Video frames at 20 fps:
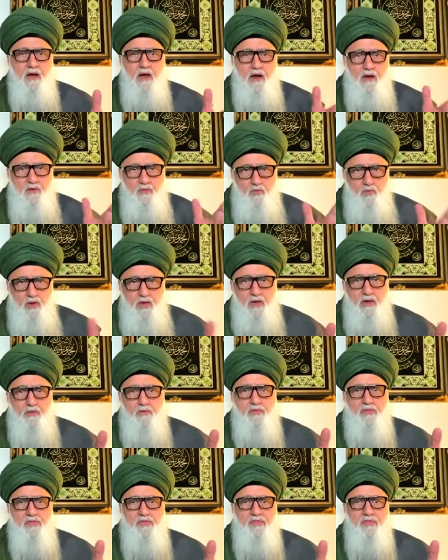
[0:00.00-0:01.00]
our
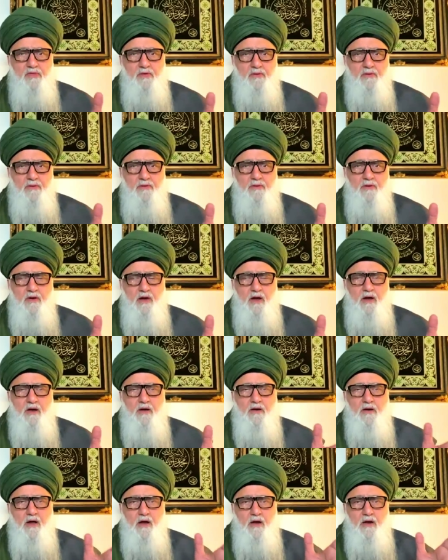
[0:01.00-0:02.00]
wealth,
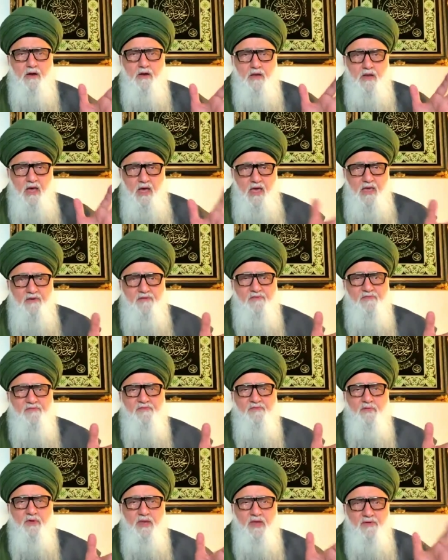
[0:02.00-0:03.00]
our
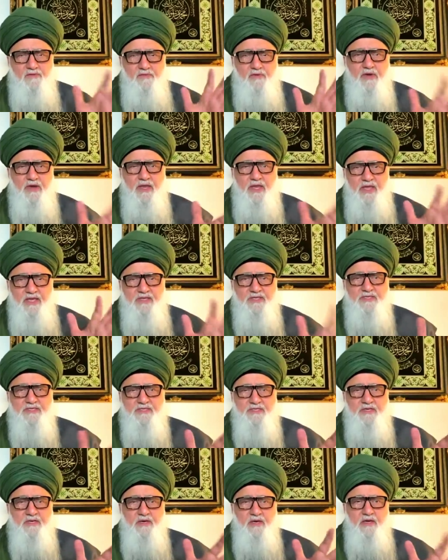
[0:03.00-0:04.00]
life, whatever it
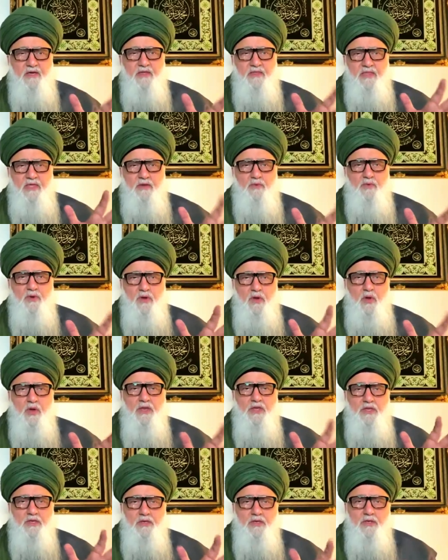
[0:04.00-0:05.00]
is that we're
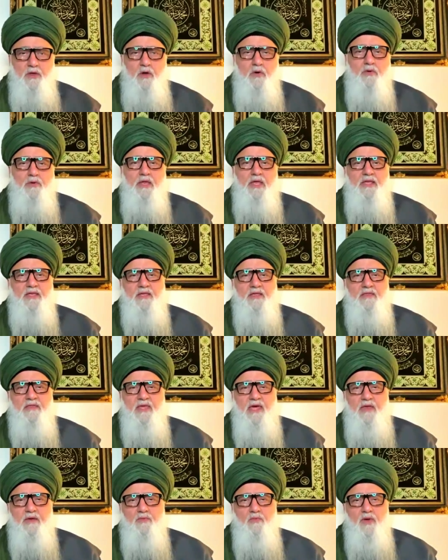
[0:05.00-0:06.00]
going to donate in
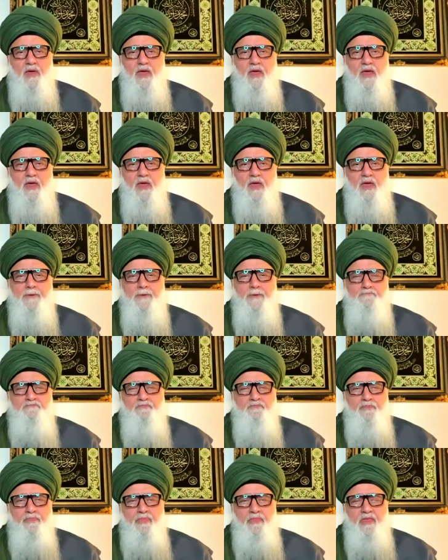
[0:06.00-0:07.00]
that way,
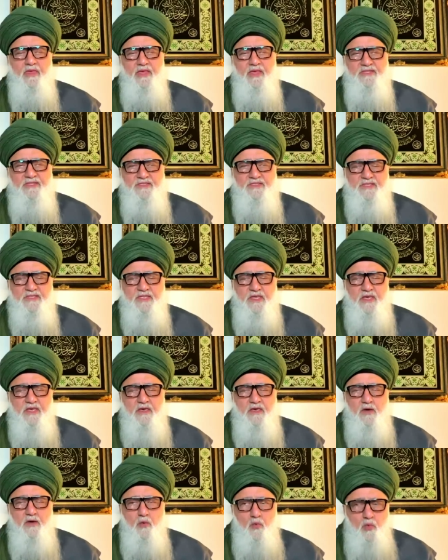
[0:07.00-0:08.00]
it's
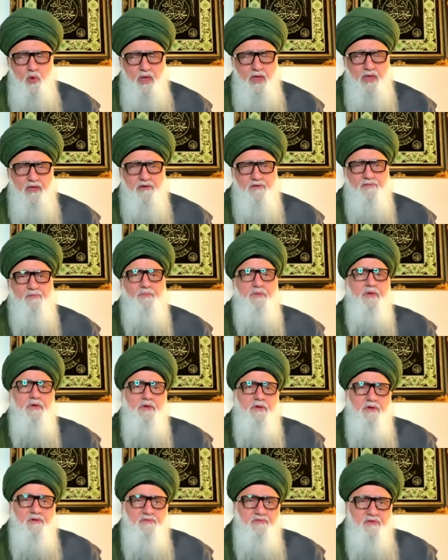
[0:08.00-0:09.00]
the way of
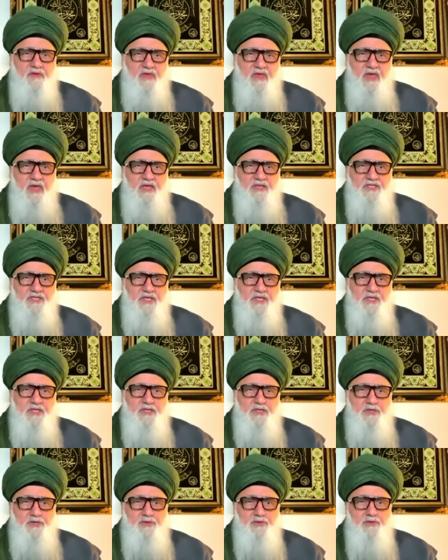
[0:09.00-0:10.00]

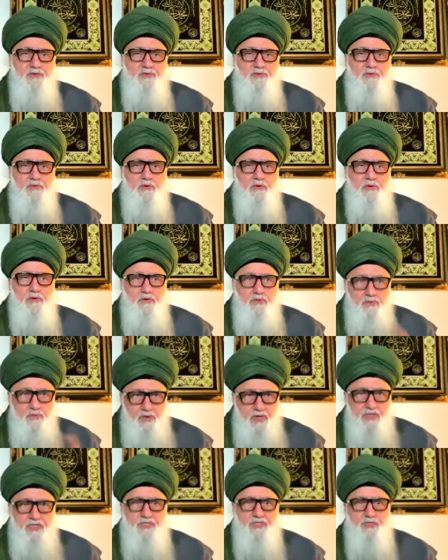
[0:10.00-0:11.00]
purification to
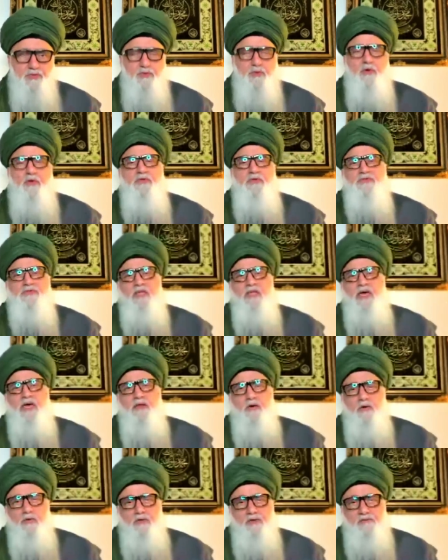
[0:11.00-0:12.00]
reach towards
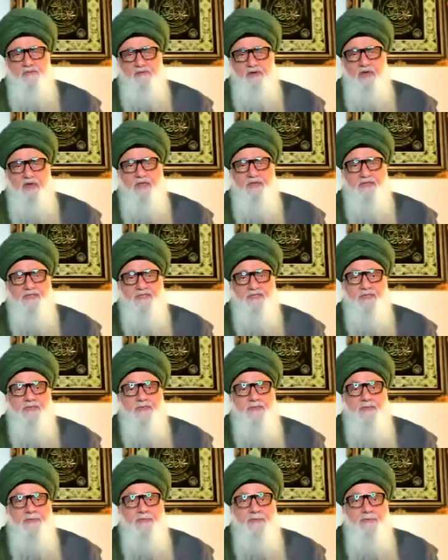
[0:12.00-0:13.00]
that holy face.